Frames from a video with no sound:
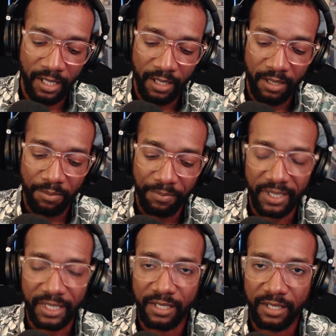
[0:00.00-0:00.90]

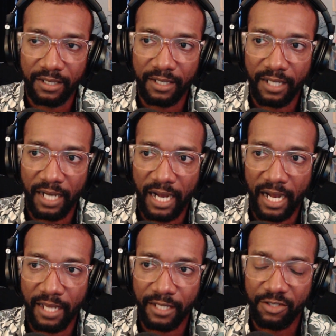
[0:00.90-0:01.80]
But
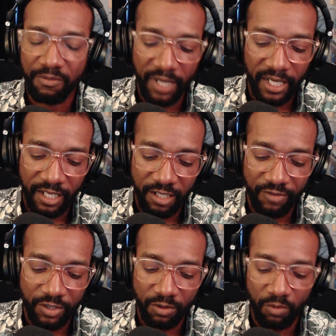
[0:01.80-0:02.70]
to make
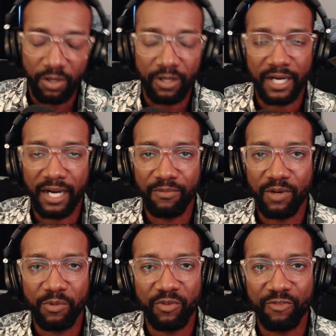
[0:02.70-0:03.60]
individual work, I'm
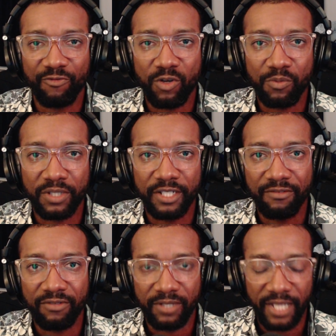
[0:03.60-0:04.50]
of the firm
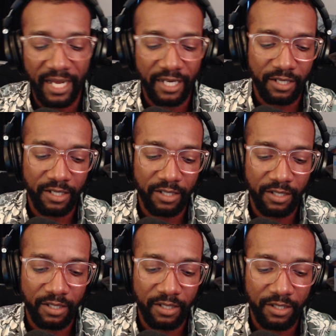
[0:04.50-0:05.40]
believer that
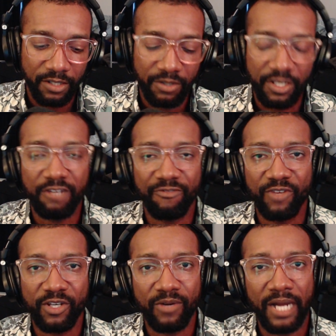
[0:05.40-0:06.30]
you need to
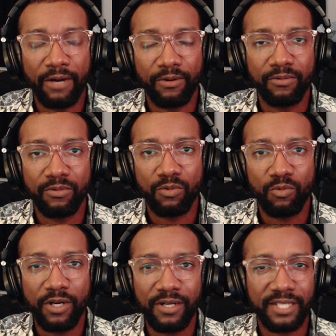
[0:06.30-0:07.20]
figure out, where
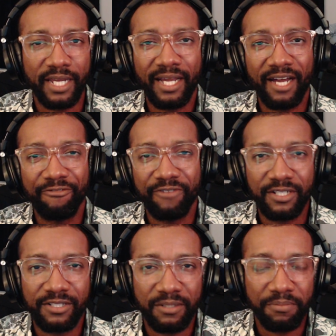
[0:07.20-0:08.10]
does AI fit
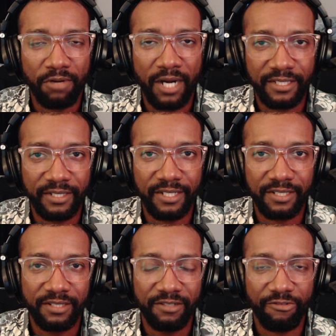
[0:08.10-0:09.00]
into the process
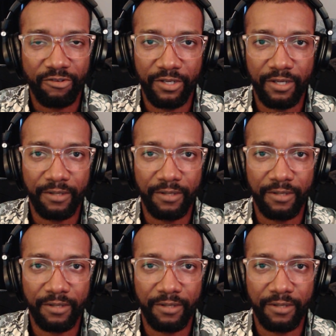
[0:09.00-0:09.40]
for you?